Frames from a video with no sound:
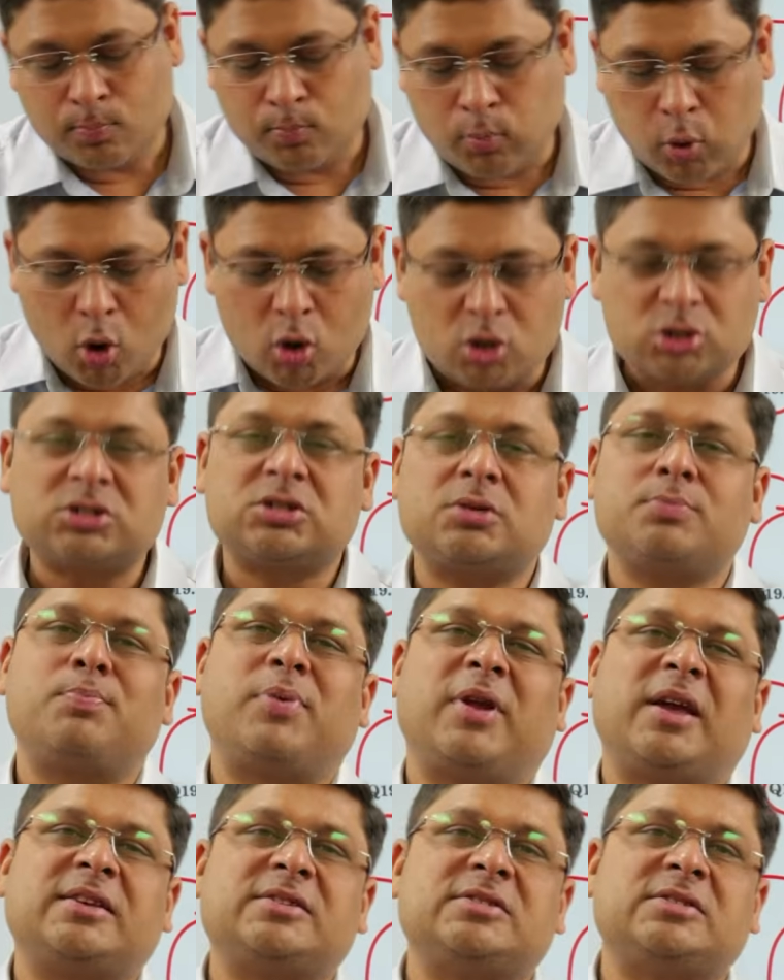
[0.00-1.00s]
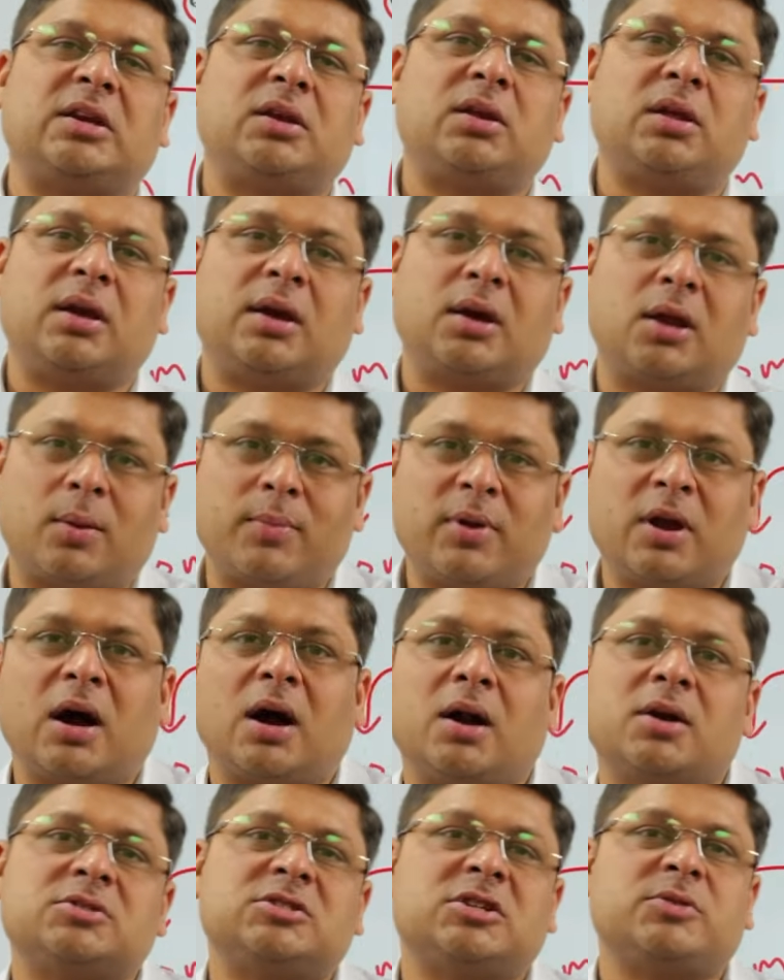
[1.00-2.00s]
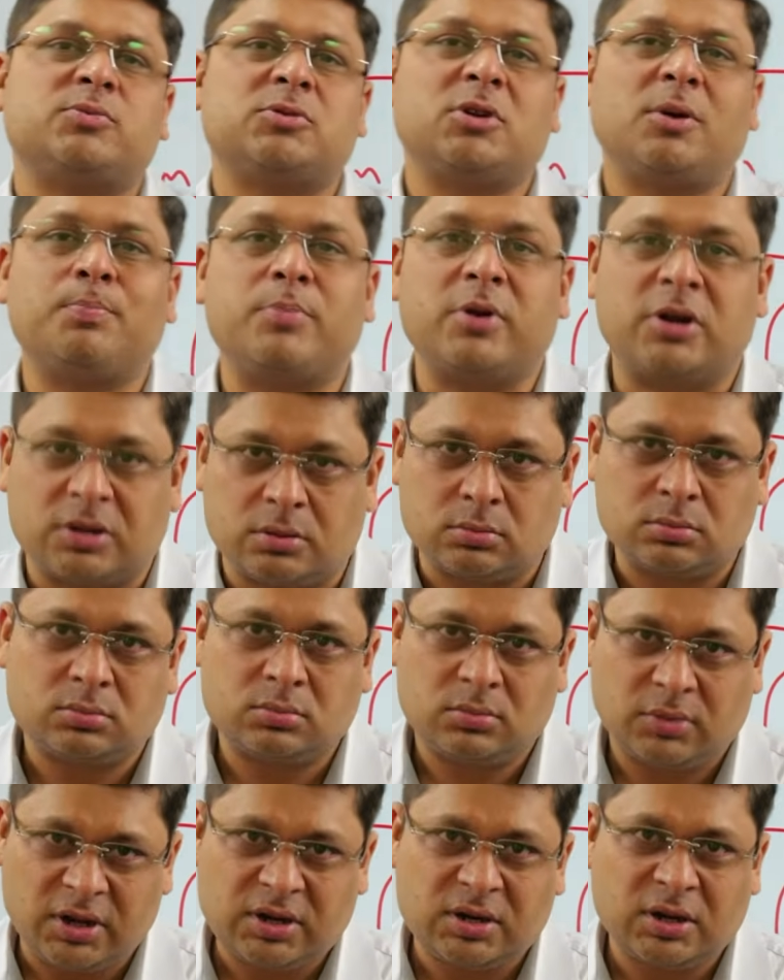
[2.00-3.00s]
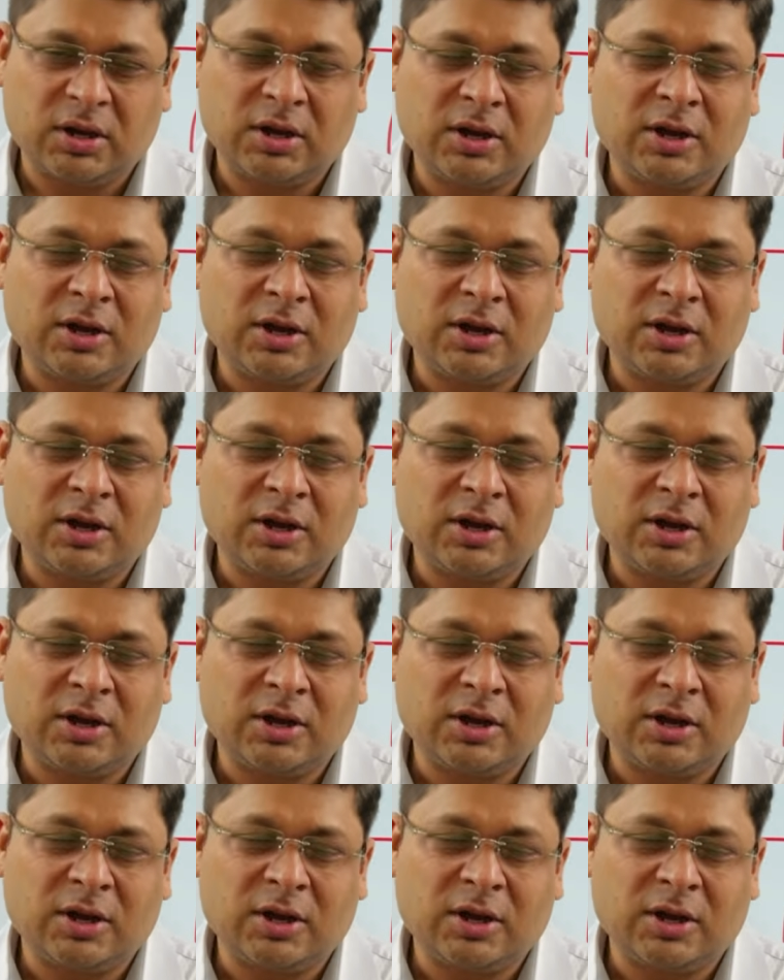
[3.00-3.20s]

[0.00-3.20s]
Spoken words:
Post-Brexit economic hardships of Britain, right?